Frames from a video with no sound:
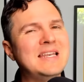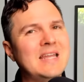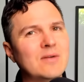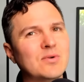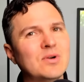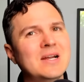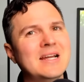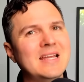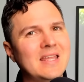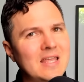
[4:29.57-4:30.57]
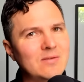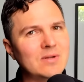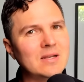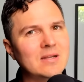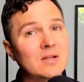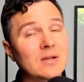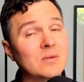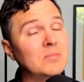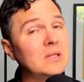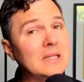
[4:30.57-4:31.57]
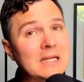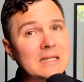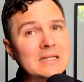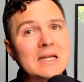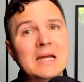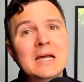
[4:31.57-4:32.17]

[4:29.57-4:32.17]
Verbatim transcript: never even completed